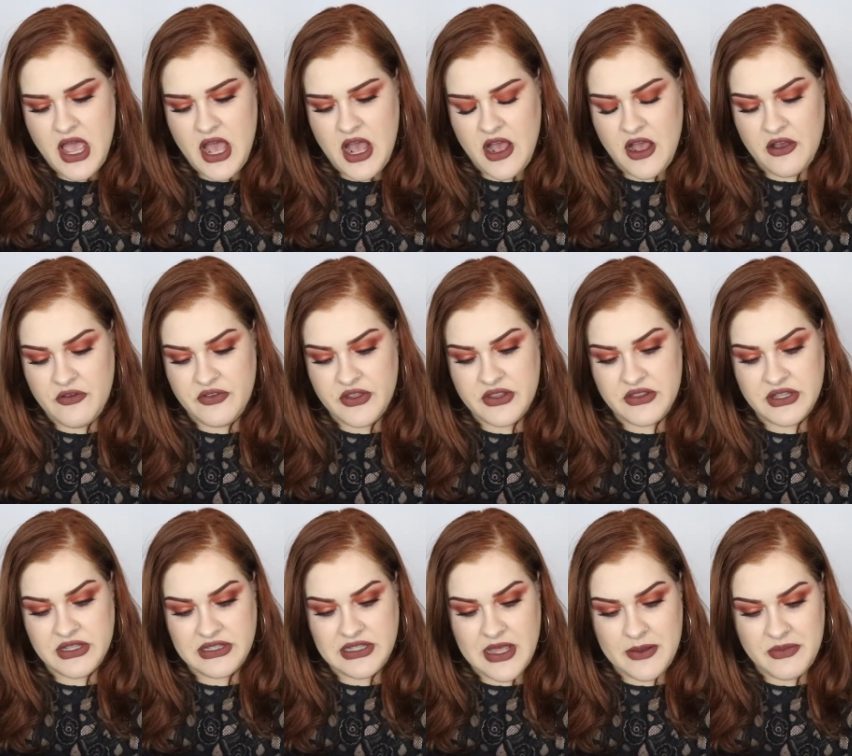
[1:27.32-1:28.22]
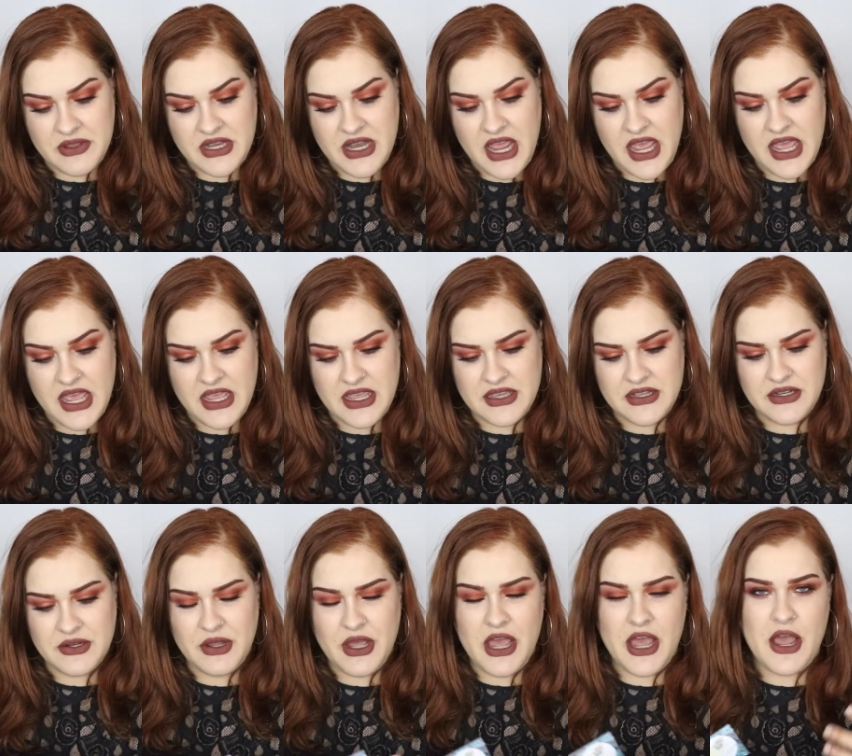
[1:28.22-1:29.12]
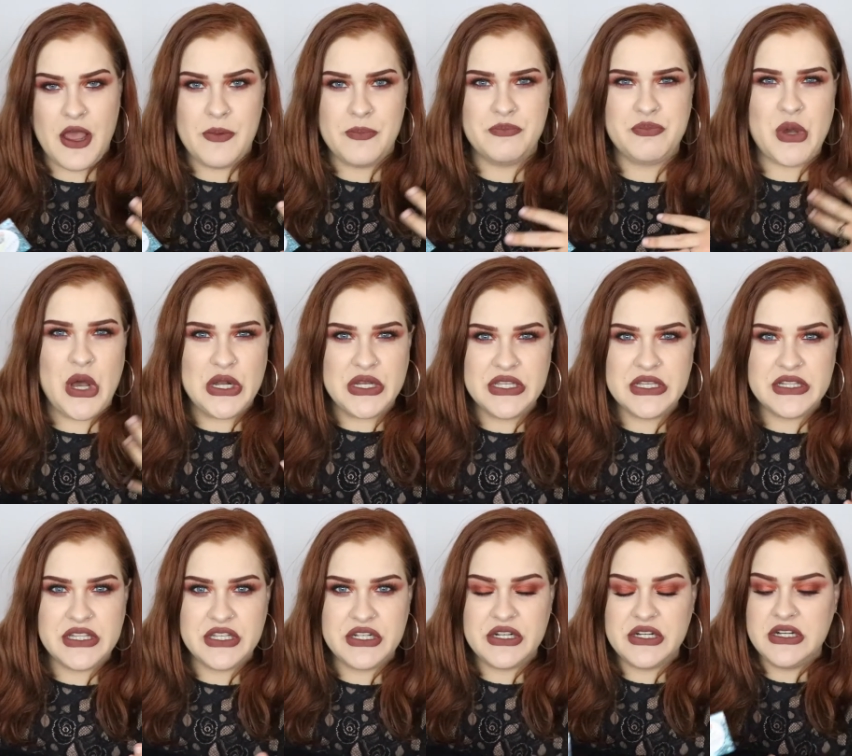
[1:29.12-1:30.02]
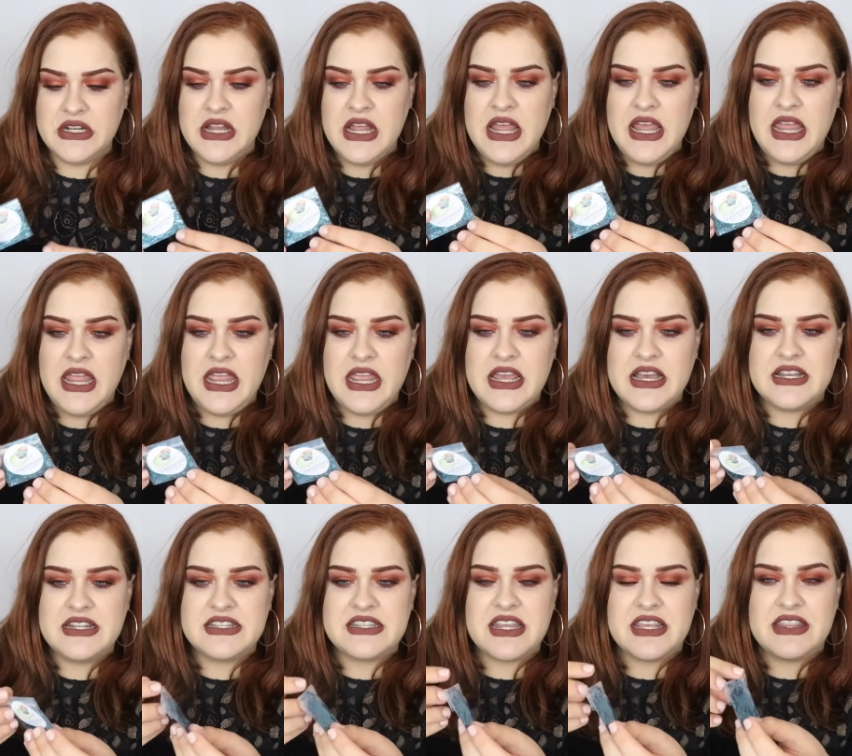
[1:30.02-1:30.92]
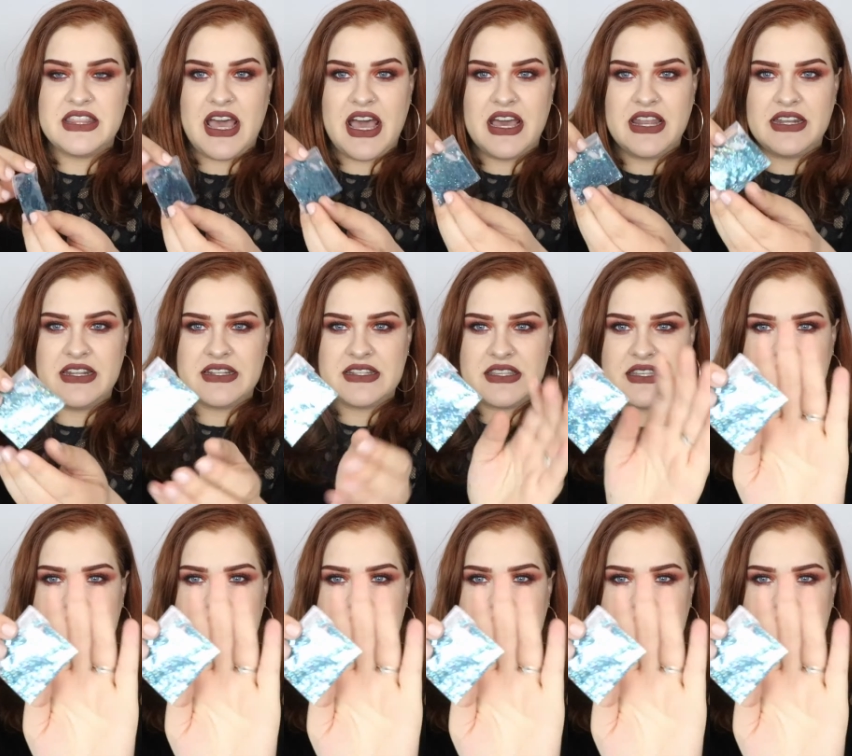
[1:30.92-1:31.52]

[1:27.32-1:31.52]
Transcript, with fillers: of the Lemonhead um, body glitter, and that is